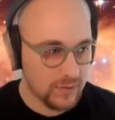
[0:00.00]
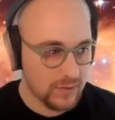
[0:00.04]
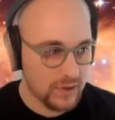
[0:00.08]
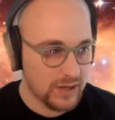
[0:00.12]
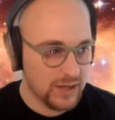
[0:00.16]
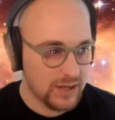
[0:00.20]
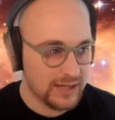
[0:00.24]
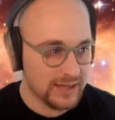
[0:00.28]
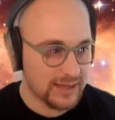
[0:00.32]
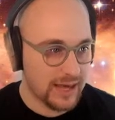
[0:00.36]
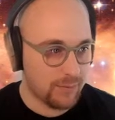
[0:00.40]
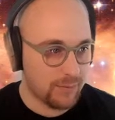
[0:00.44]

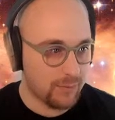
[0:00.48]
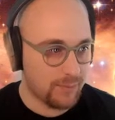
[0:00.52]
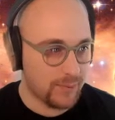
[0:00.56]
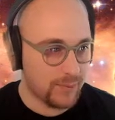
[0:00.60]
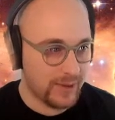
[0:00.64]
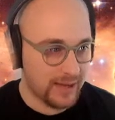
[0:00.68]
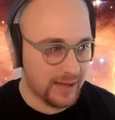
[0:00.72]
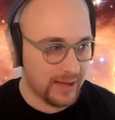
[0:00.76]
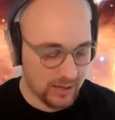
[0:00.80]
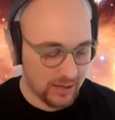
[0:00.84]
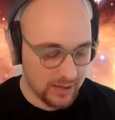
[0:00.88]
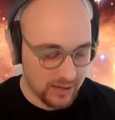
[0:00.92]
That will
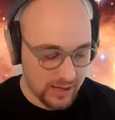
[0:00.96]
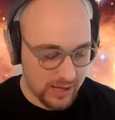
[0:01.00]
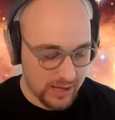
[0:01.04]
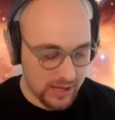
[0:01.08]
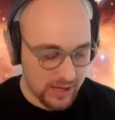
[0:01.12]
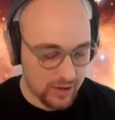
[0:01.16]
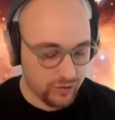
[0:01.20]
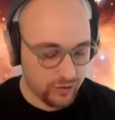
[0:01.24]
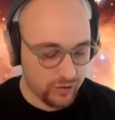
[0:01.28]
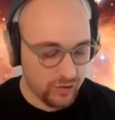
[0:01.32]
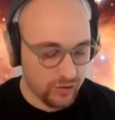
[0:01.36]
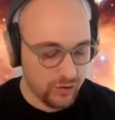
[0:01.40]
be a
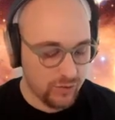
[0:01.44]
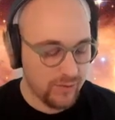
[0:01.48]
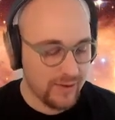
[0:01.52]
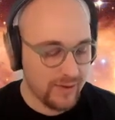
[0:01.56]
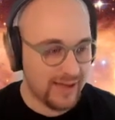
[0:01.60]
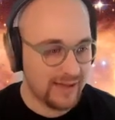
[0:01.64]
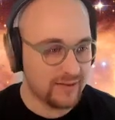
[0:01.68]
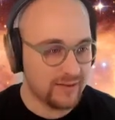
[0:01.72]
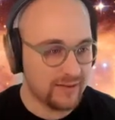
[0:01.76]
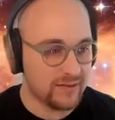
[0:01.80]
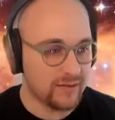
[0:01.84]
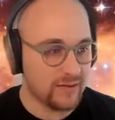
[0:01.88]
new
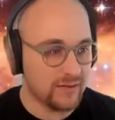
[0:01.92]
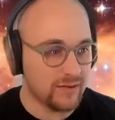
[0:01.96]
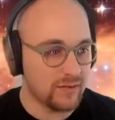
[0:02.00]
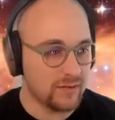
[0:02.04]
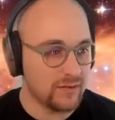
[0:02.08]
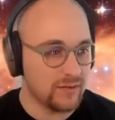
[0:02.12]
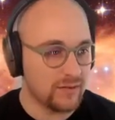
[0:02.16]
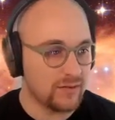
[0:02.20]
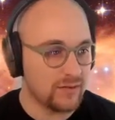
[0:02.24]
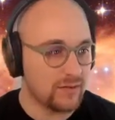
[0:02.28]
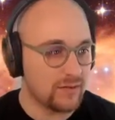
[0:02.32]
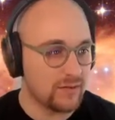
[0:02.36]

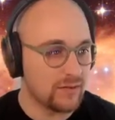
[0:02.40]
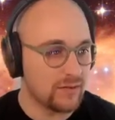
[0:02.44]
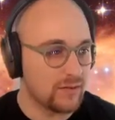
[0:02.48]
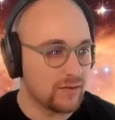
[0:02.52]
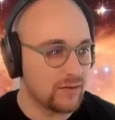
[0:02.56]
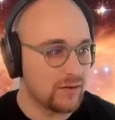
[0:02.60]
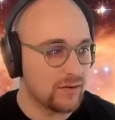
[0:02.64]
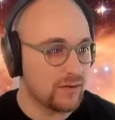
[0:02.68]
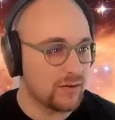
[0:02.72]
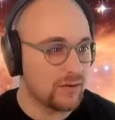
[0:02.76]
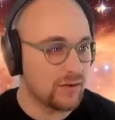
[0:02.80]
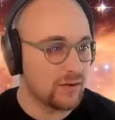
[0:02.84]
instance
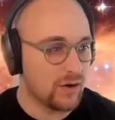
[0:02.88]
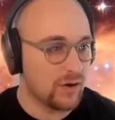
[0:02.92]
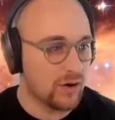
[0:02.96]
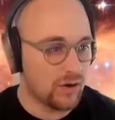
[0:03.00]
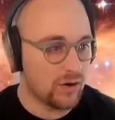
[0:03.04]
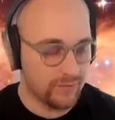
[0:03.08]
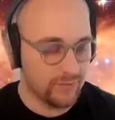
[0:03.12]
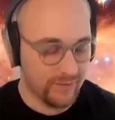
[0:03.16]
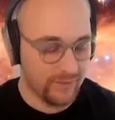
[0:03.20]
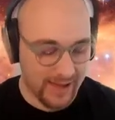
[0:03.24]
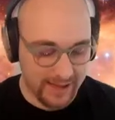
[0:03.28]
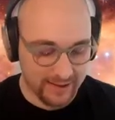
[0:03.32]
of
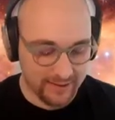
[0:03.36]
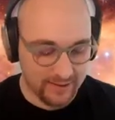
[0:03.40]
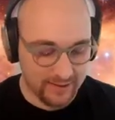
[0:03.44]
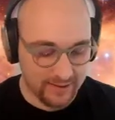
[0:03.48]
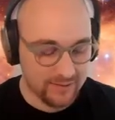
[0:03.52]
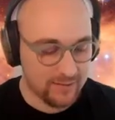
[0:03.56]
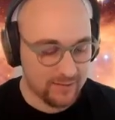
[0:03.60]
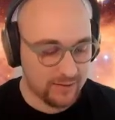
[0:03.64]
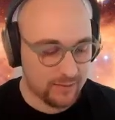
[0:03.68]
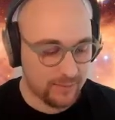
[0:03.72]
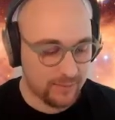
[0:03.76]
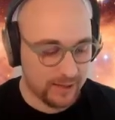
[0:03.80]

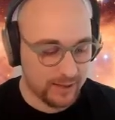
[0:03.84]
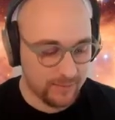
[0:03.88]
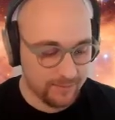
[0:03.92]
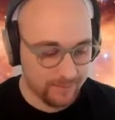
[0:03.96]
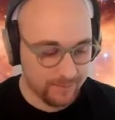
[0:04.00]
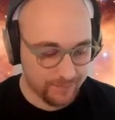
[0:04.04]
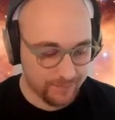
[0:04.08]
NEDB.